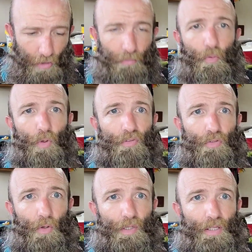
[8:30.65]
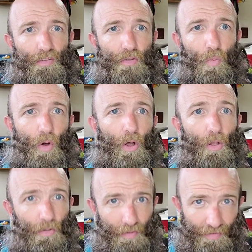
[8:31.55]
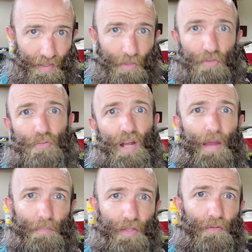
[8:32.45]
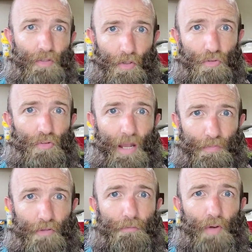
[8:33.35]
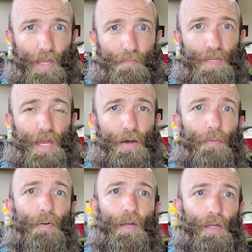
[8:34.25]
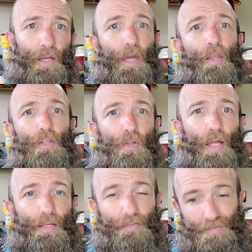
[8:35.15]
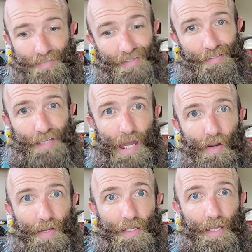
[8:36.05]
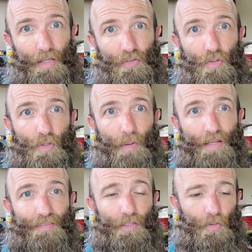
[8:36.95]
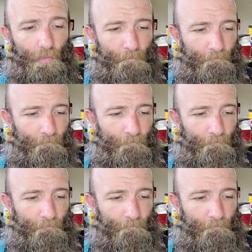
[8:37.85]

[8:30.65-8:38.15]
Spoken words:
The forks go against the wall. It's got a strap that straps the frame down, and then you set the tire in next to the bicycle.